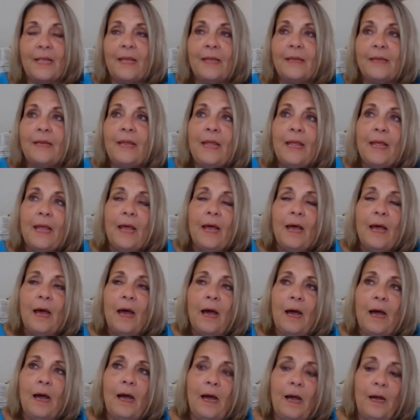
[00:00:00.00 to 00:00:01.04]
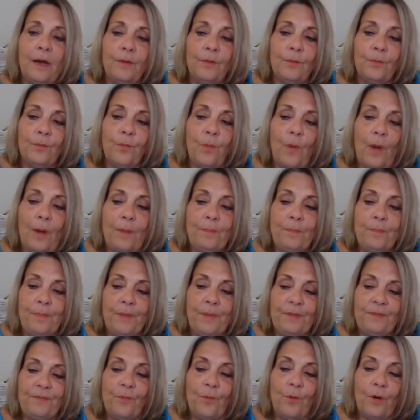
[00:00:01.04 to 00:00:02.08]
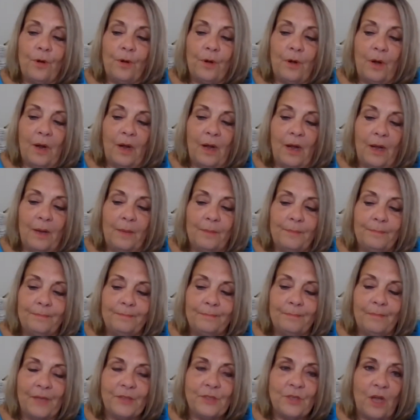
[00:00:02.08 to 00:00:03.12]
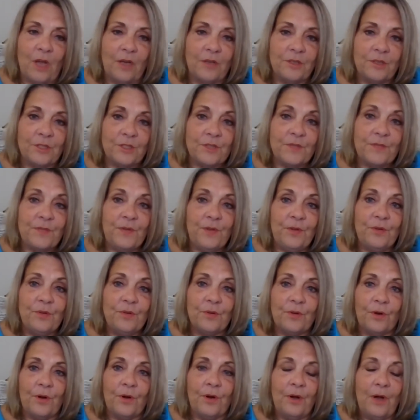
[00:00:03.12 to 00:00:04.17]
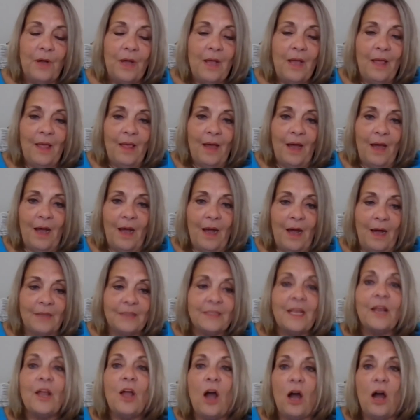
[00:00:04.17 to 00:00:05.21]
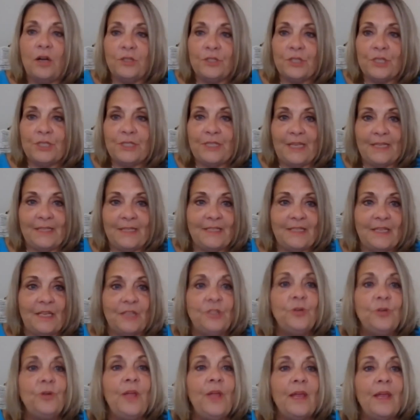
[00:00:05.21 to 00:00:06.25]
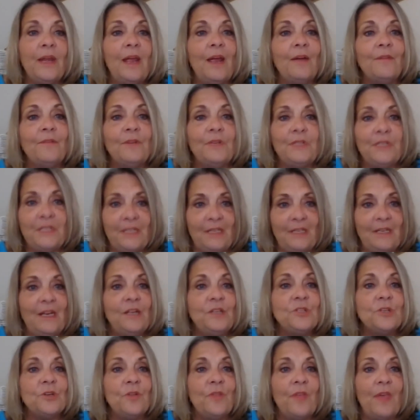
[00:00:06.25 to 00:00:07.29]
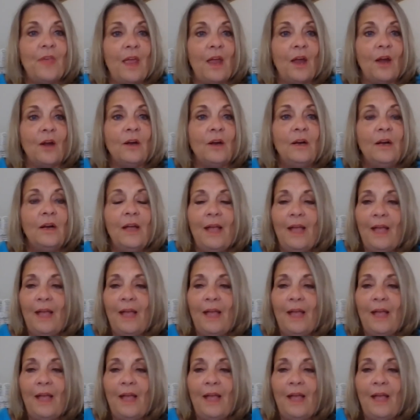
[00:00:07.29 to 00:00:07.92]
And right before my daughter's funeral, a psychologist had said, you get every teenager there,